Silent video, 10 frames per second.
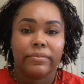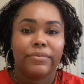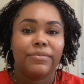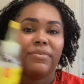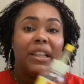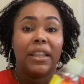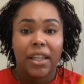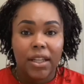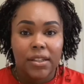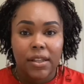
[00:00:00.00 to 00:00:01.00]

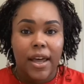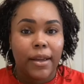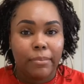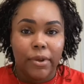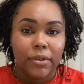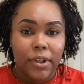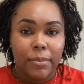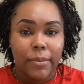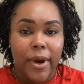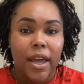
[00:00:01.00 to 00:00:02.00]
lint to like build up
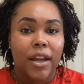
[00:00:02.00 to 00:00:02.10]
in my hair.